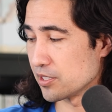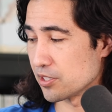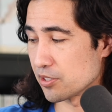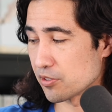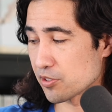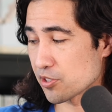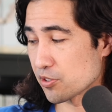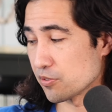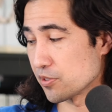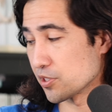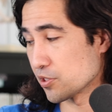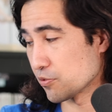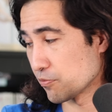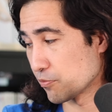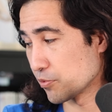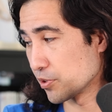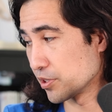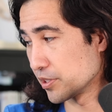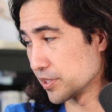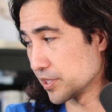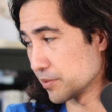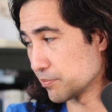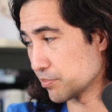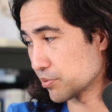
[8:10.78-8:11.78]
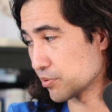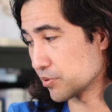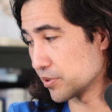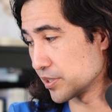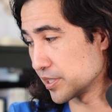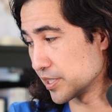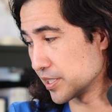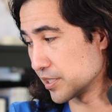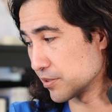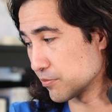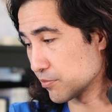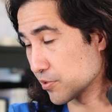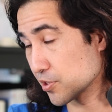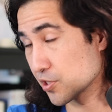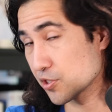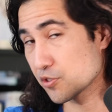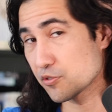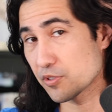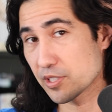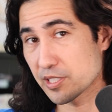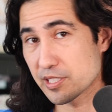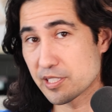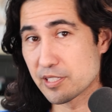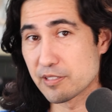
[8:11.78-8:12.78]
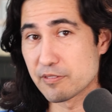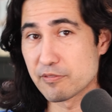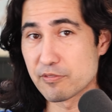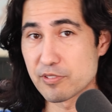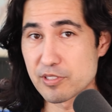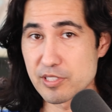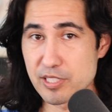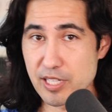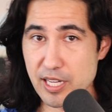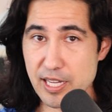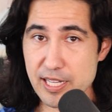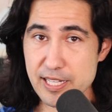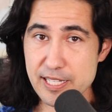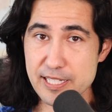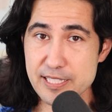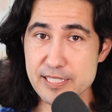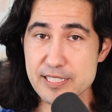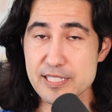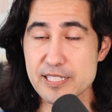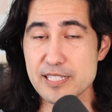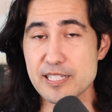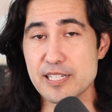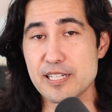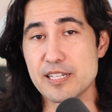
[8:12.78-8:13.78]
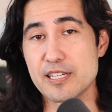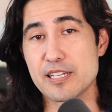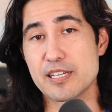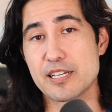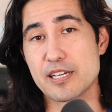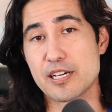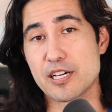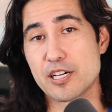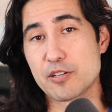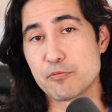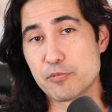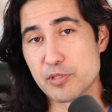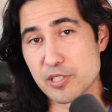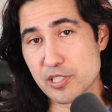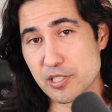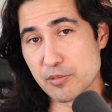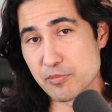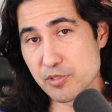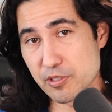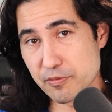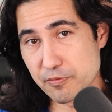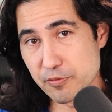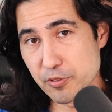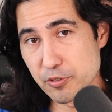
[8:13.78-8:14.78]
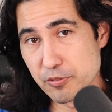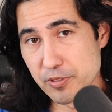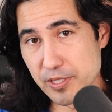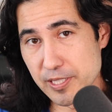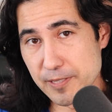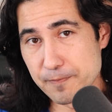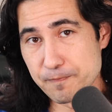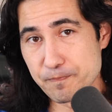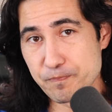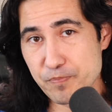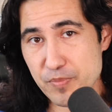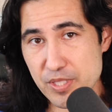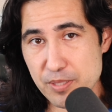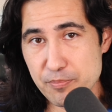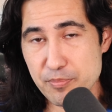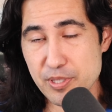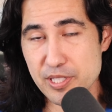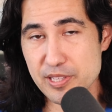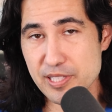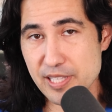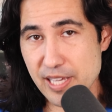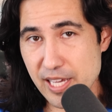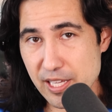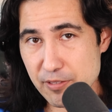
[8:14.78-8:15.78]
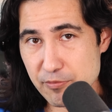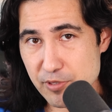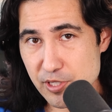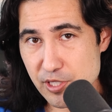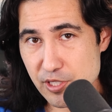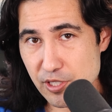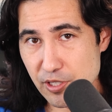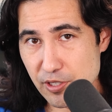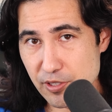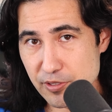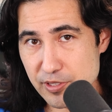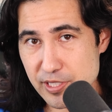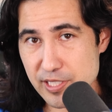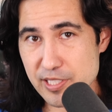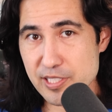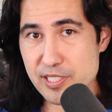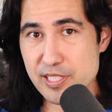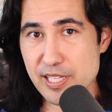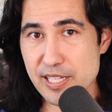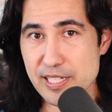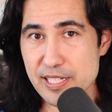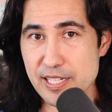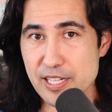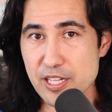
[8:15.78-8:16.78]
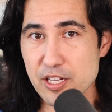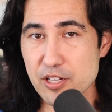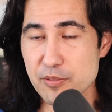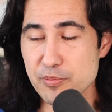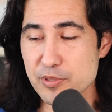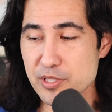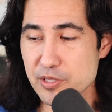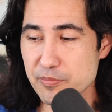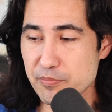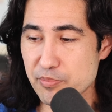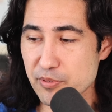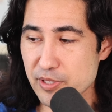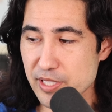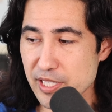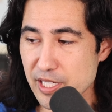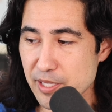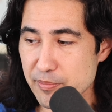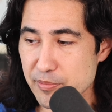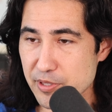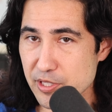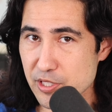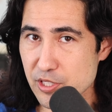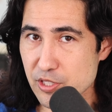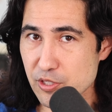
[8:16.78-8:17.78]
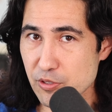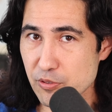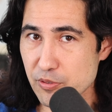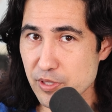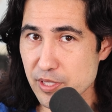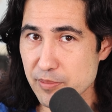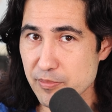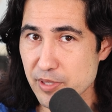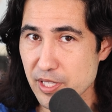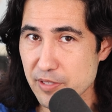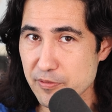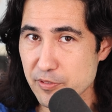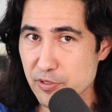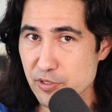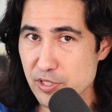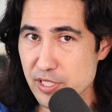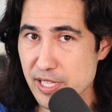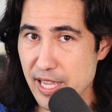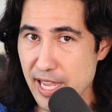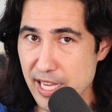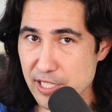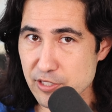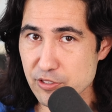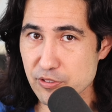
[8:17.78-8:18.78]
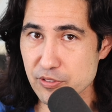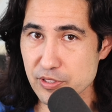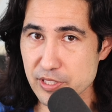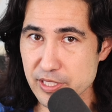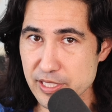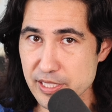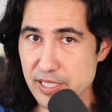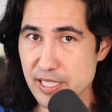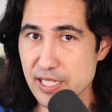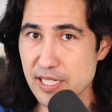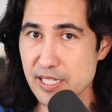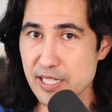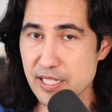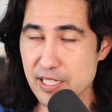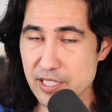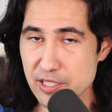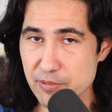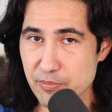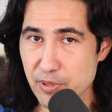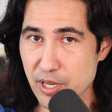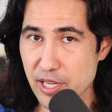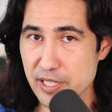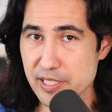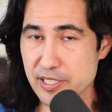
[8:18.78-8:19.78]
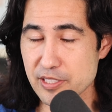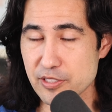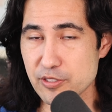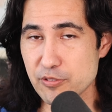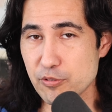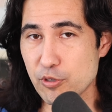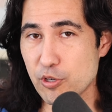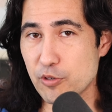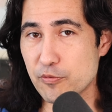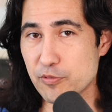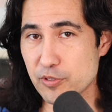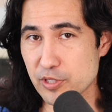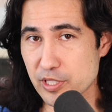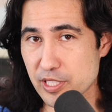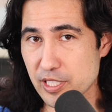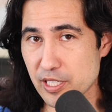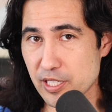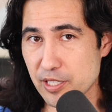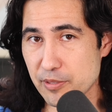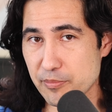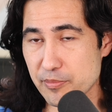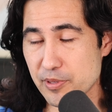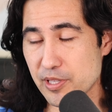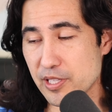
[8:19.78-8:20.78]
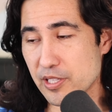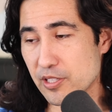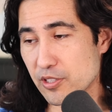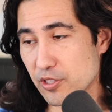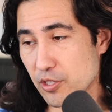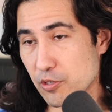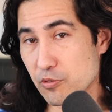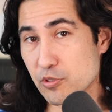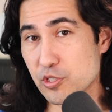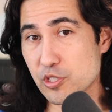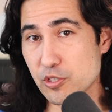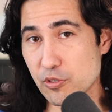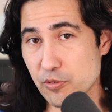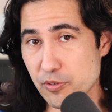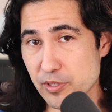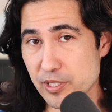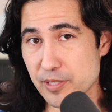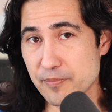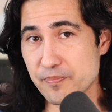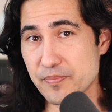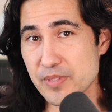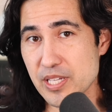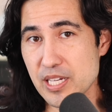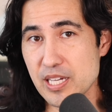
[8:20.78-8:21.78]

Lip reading: so it's really pretty restrictive diet when it comes to fluid. But the end result is that it helps to bring up the sodium levels naturally in the body and you overcome the low sodium.